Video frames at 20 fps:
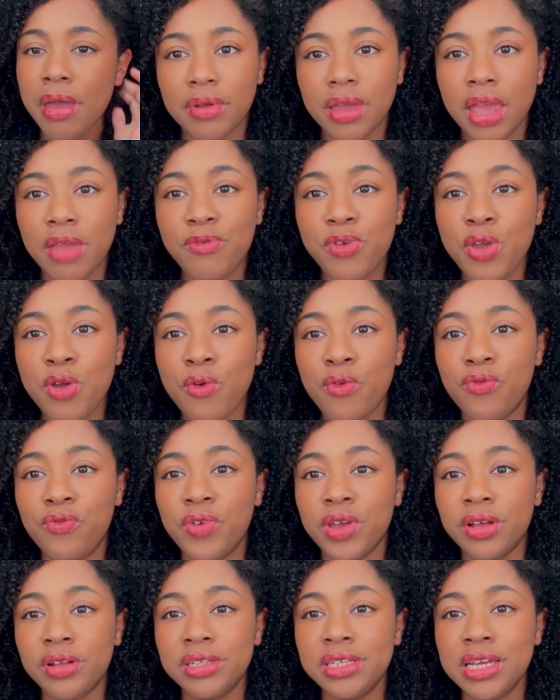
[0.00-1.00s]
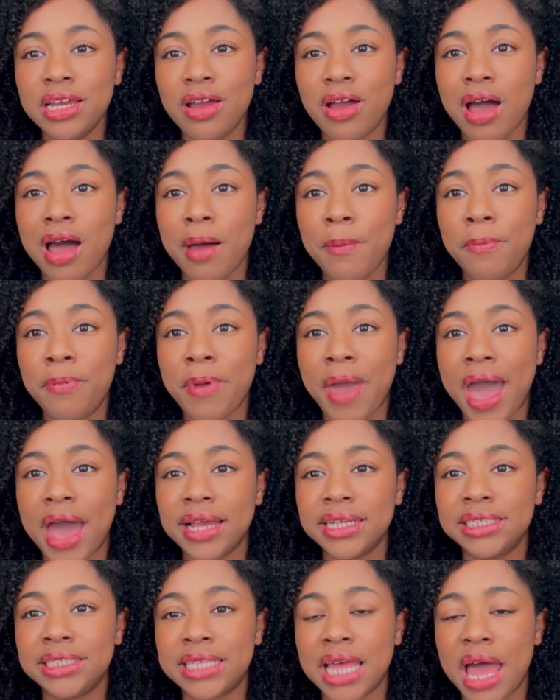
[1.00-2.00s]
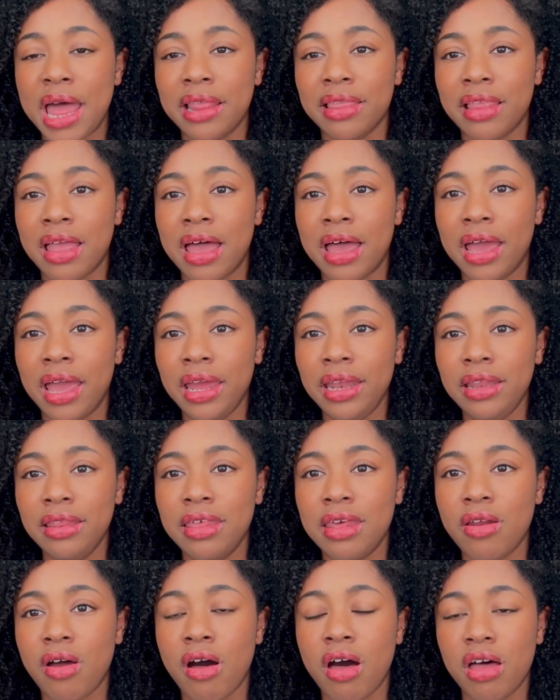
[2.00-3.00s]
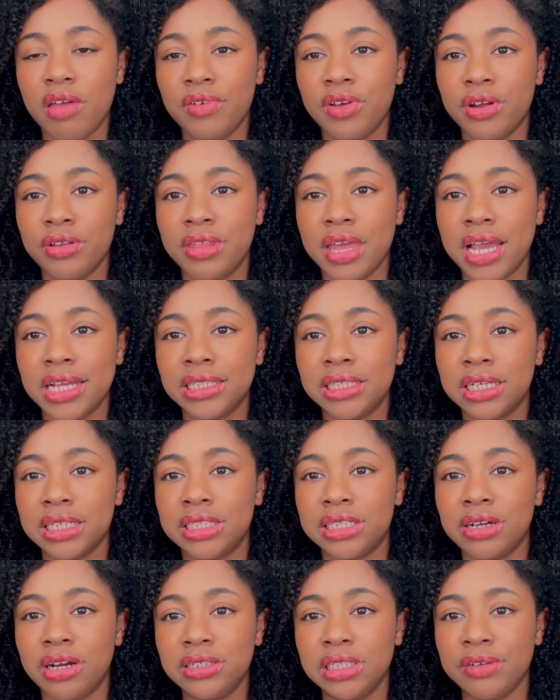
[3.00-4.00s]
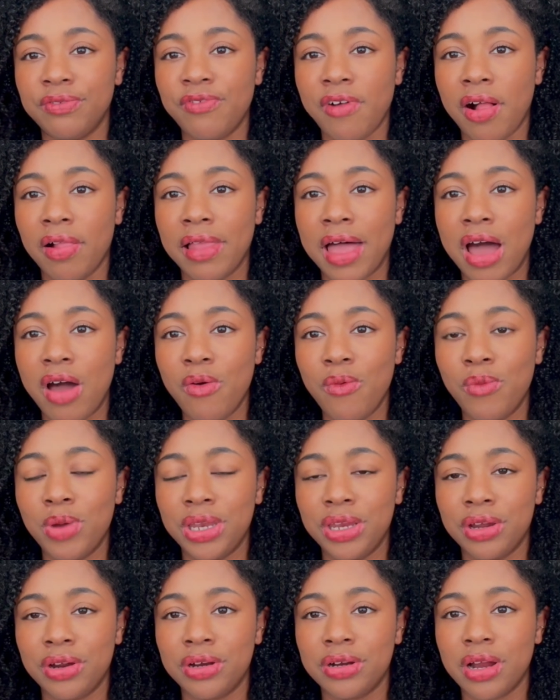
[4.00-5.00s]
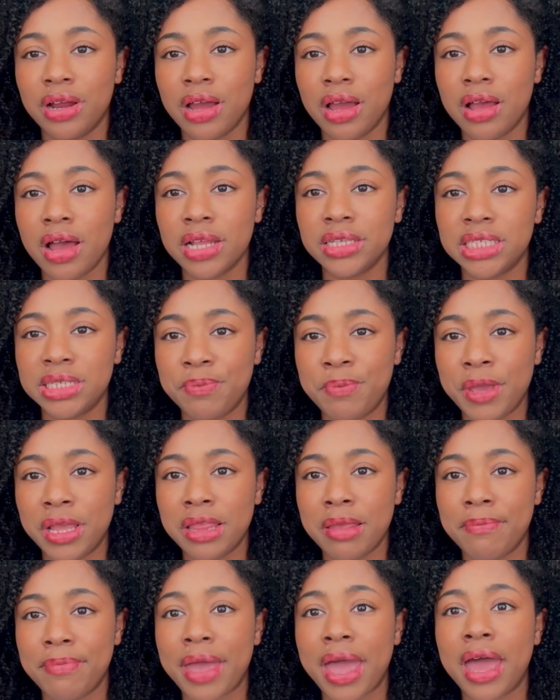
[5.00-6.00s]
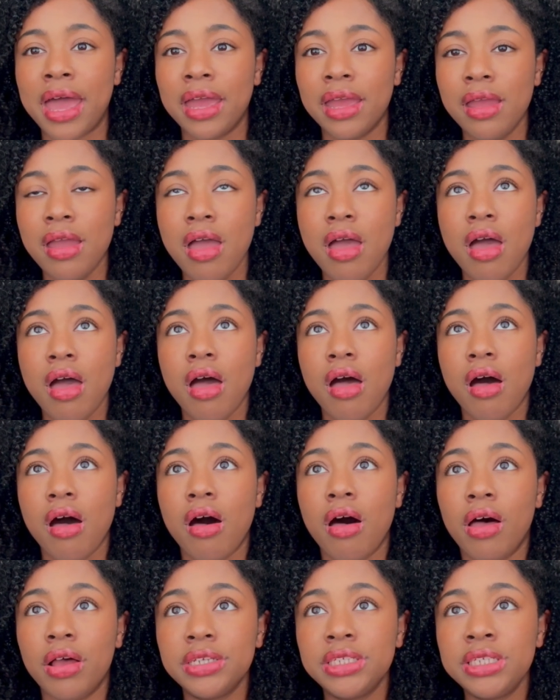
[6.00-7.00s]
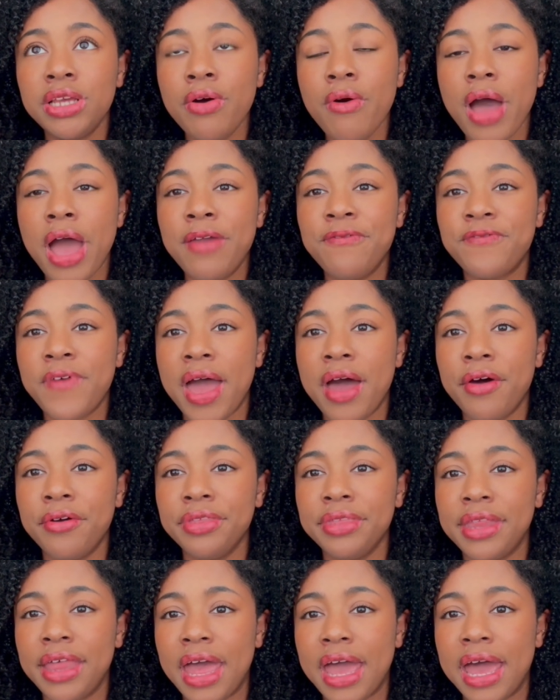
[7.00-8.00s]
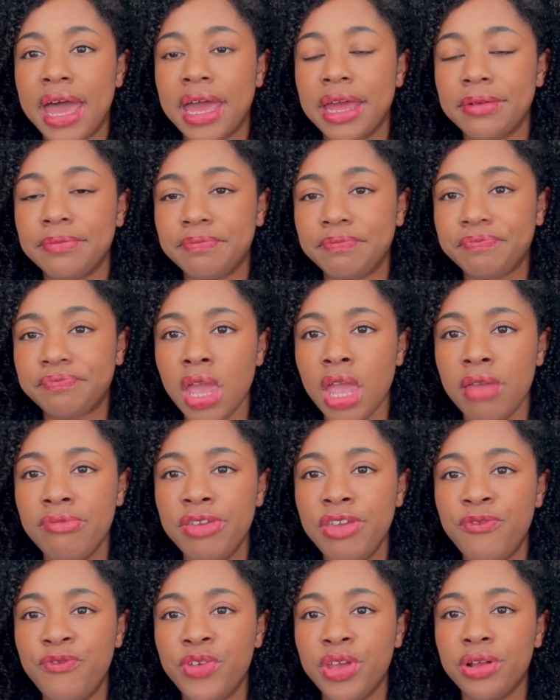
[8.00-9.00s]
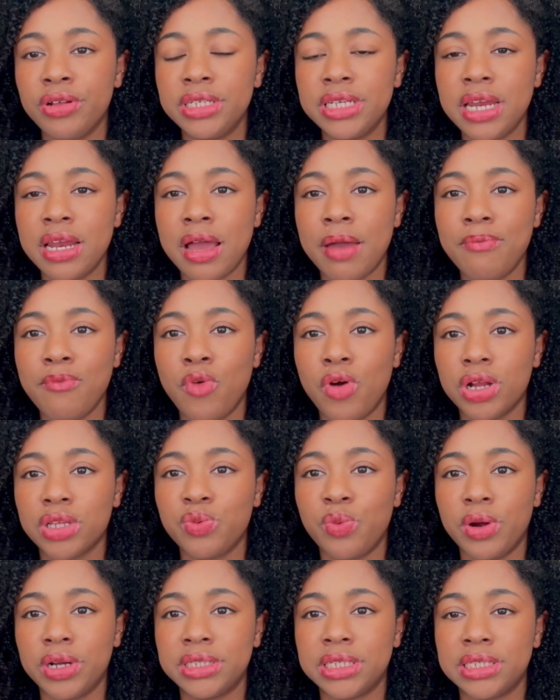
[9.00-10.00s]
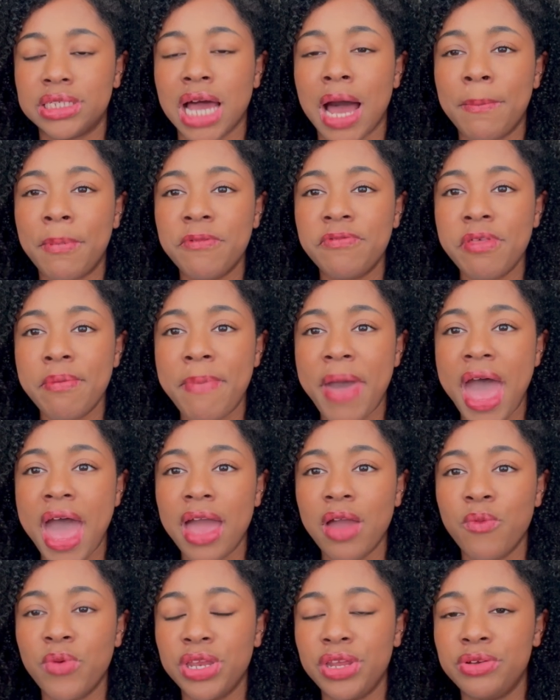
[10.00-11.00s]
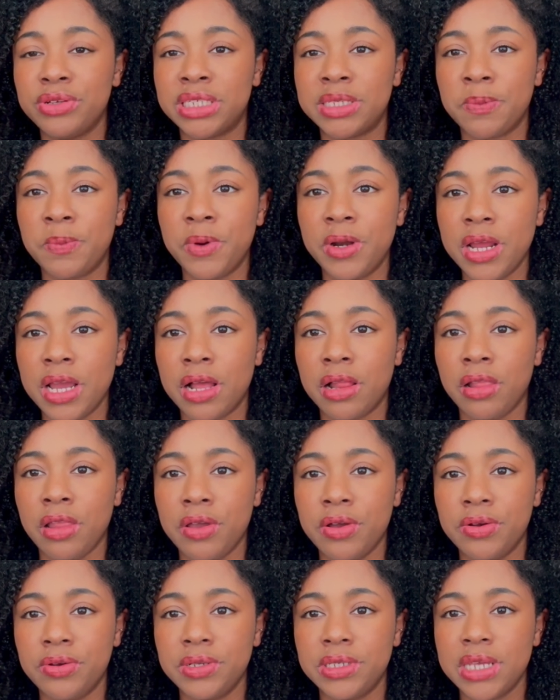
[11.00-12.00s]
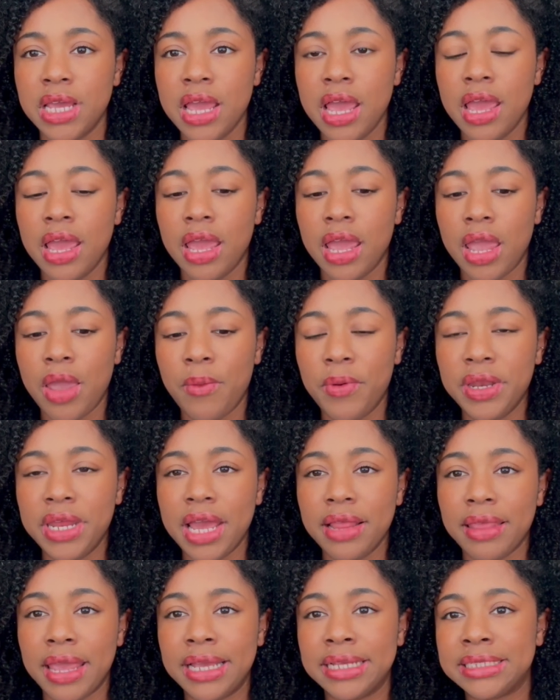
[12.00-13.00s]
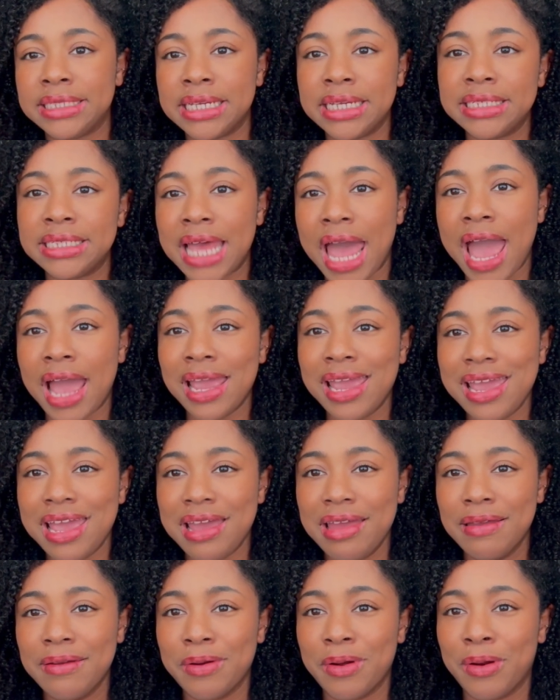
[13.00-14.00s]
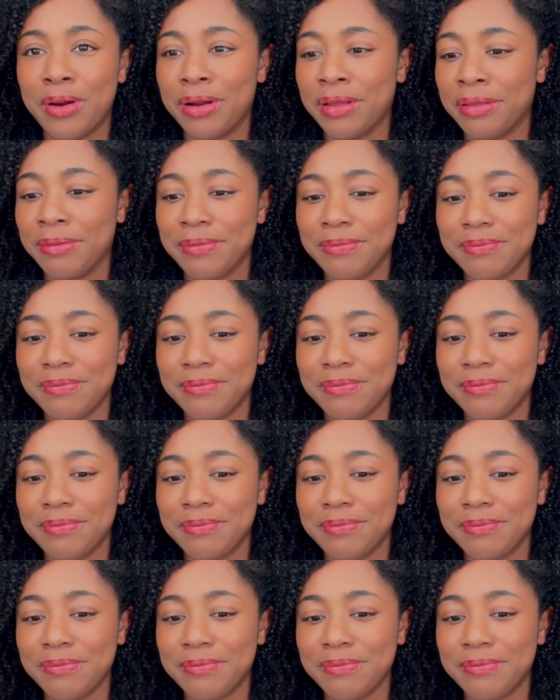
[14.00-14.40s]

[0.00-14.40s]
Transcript: If you filled it up past that line, then all of your things could start to fall out when you're unzipping the bag. Also, I found that if you filled it up more towards the top of the bag, when you zippered it closed, it would get like zigzaggy or